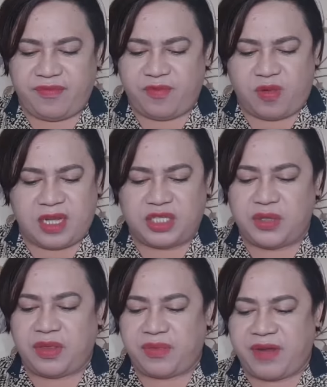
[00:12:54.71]
1,
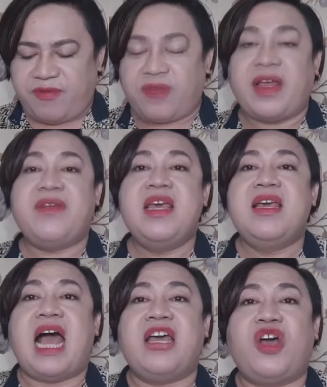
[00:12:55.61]
2, 3, 4, 5.
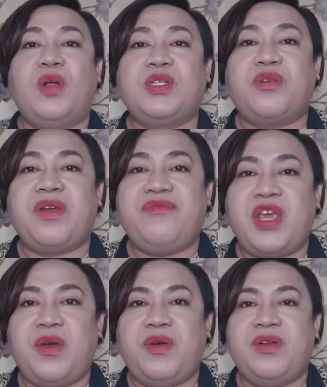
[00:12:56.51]
I also
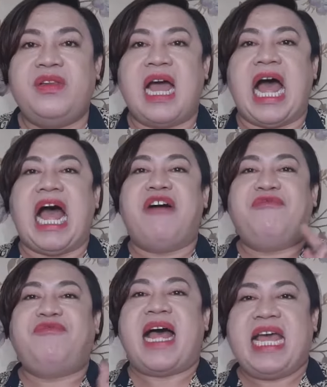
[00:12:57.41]
reviewed
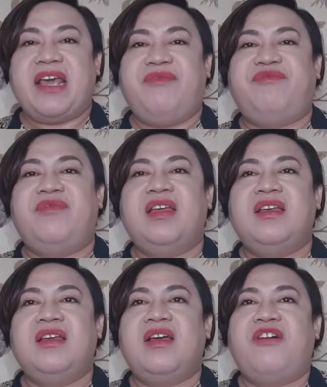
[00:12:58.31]
5
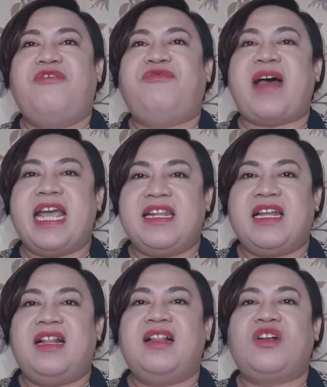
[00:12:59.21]

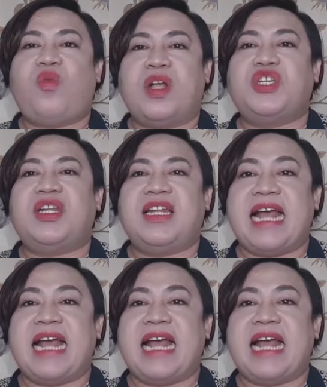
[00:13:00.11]
final question and